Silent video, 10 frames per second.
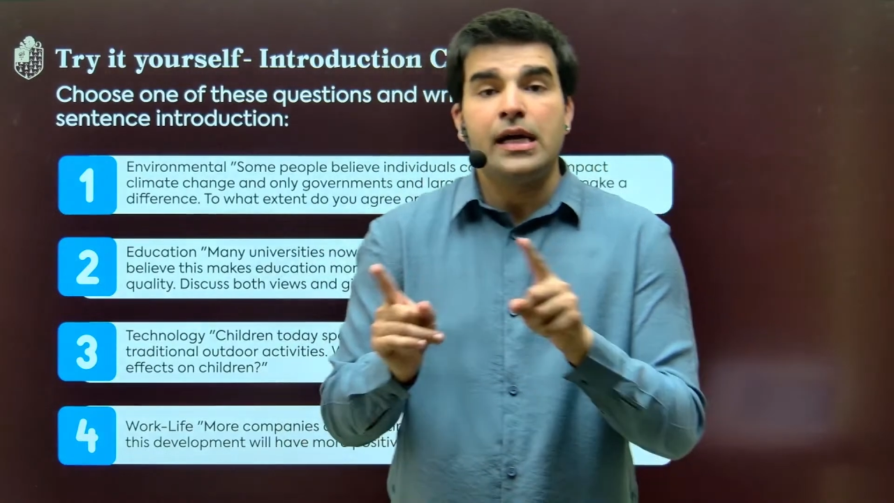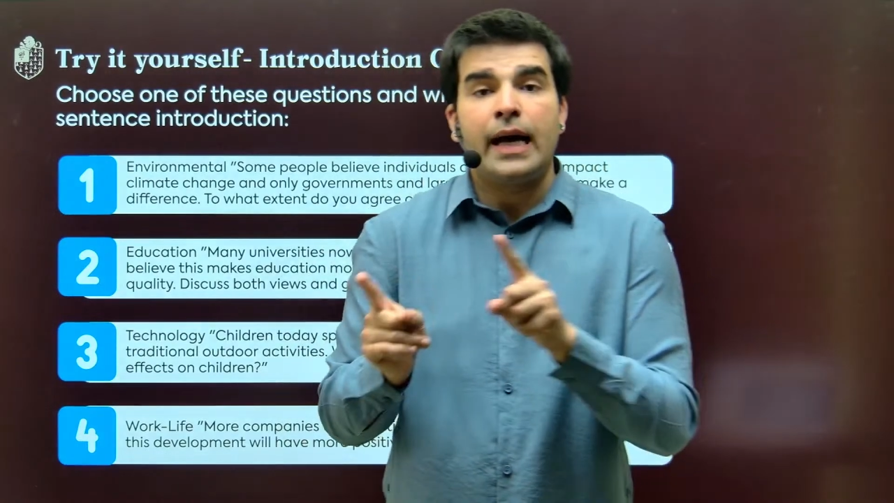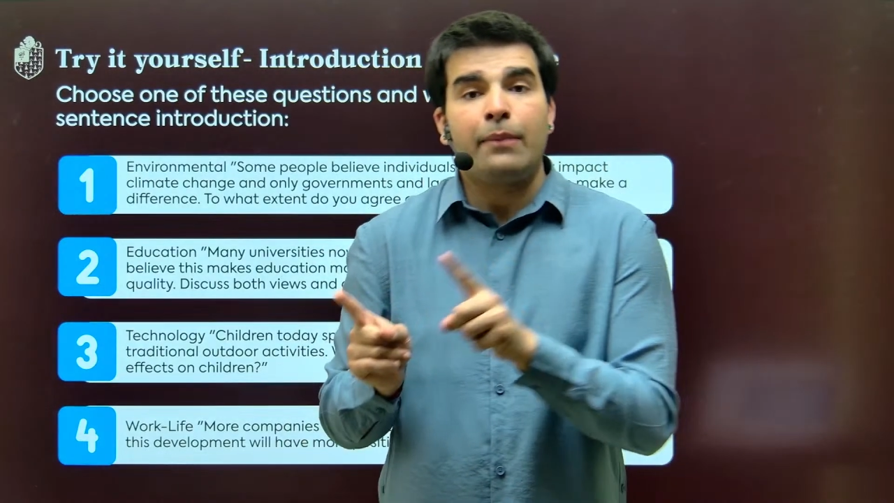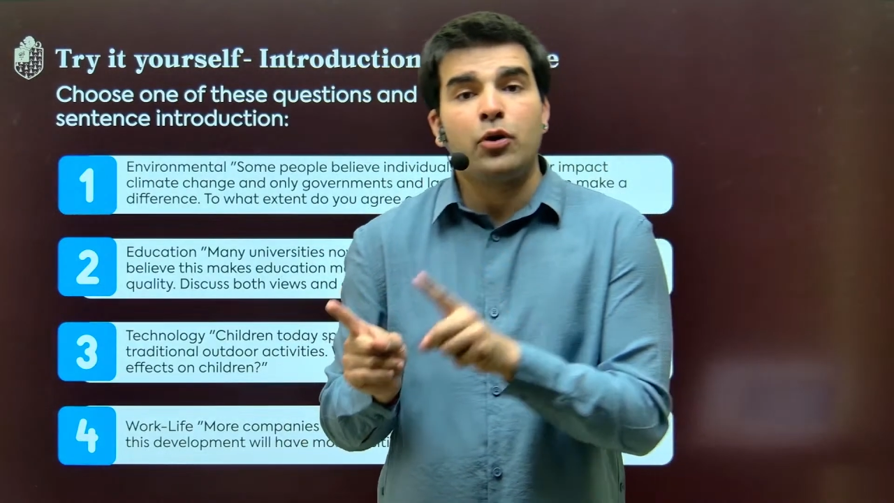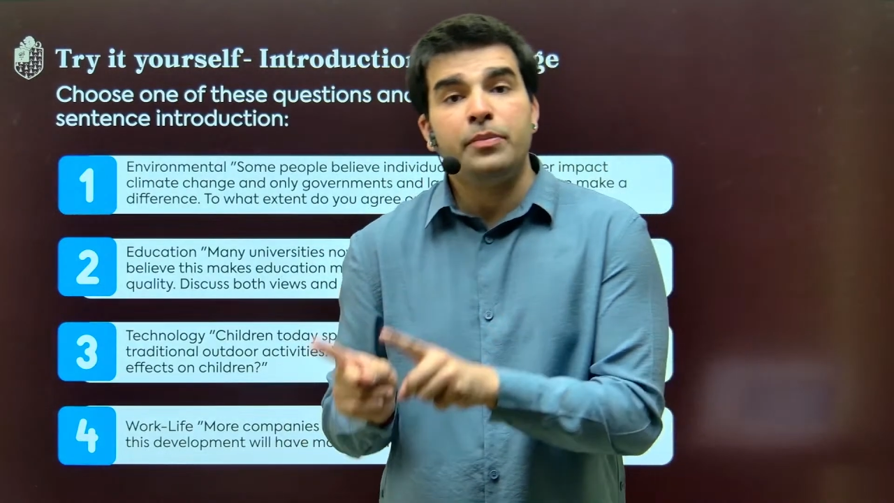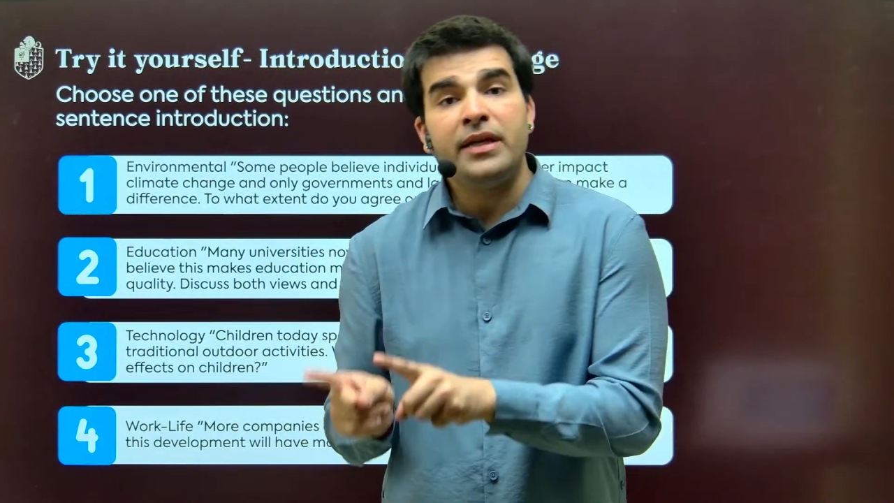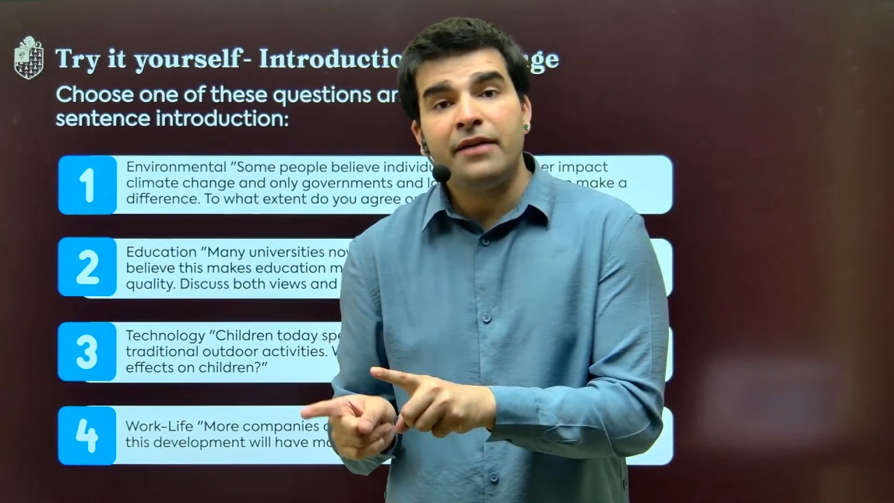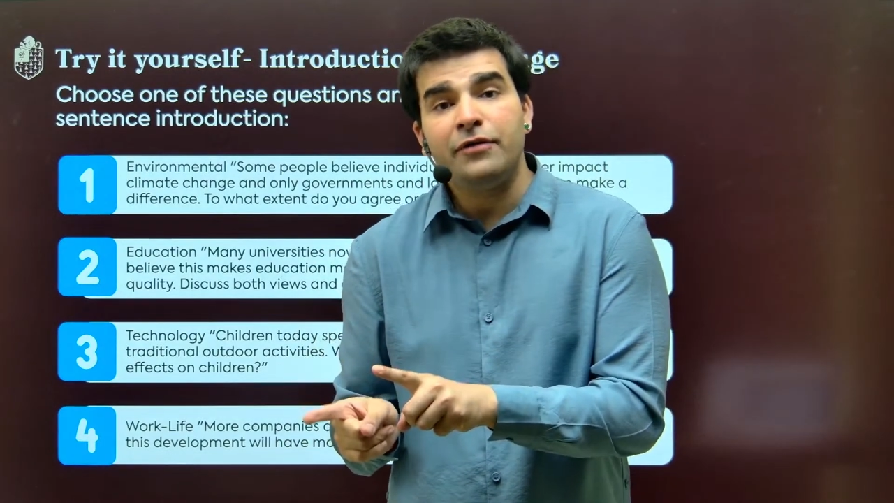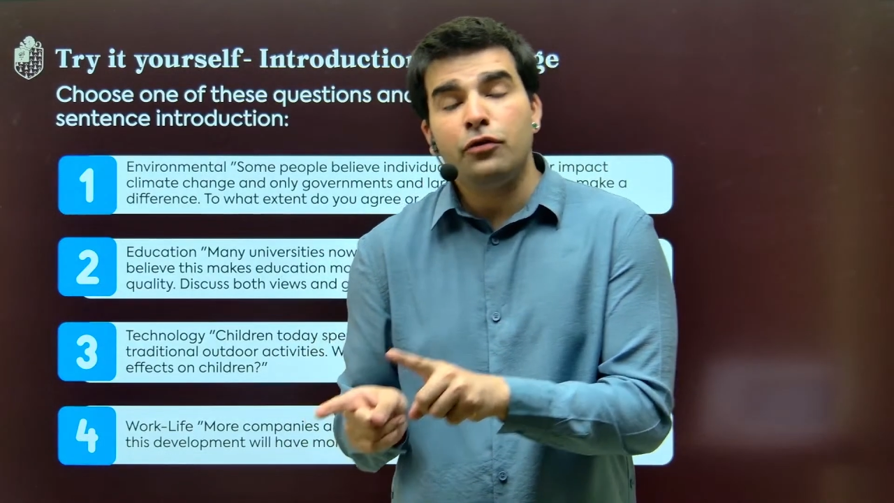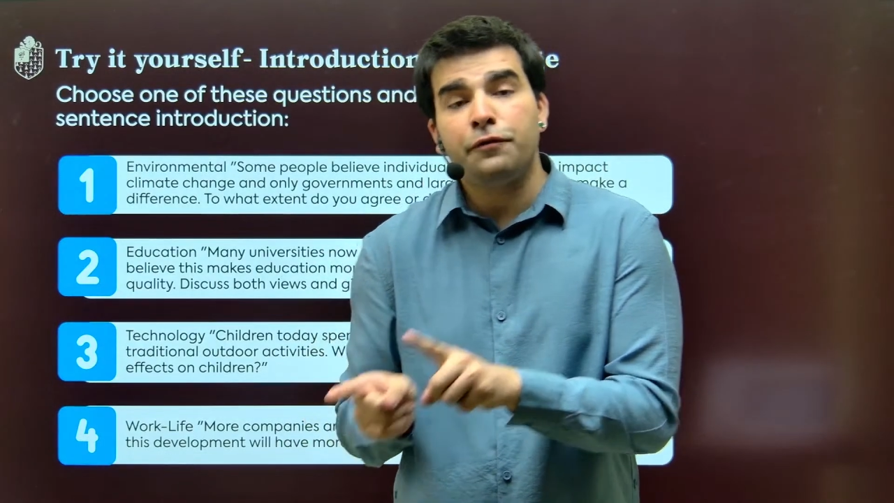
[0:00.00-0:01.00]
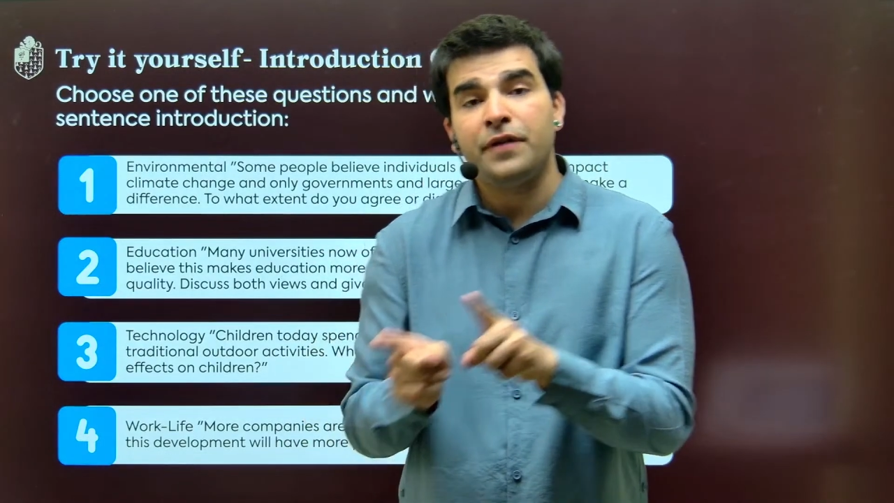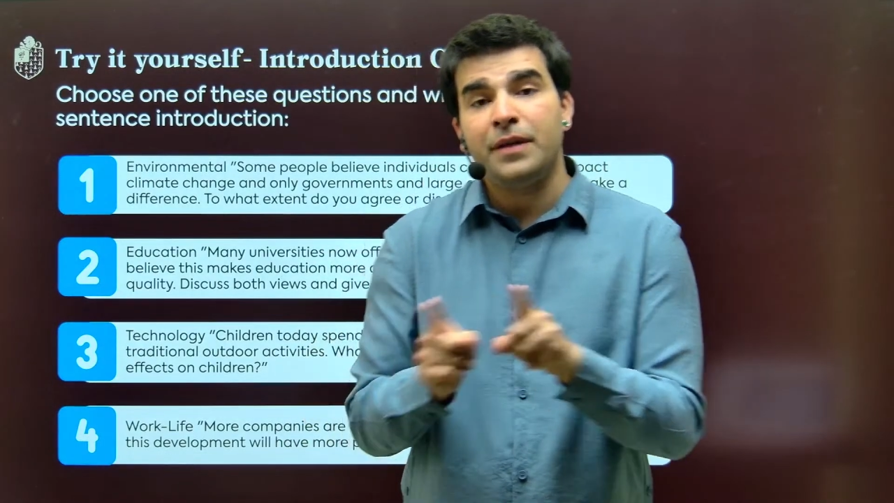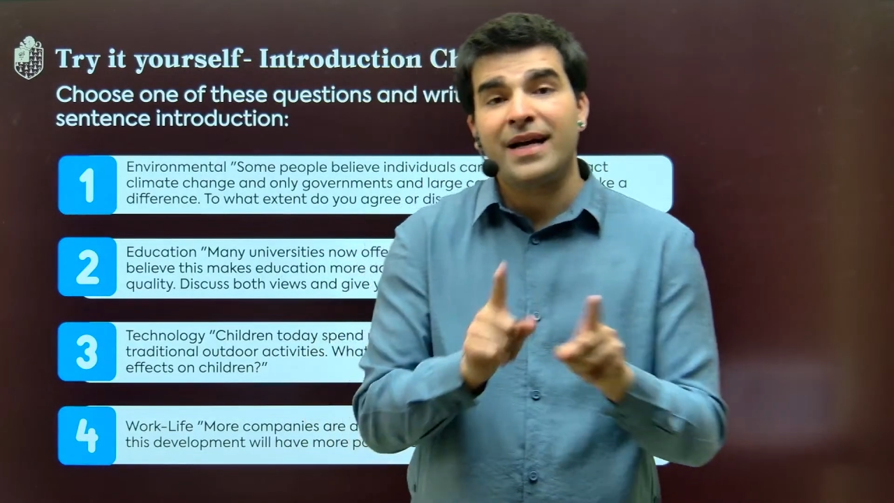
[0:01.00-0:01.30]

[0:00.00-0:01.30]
I'm going to be giving you feedback.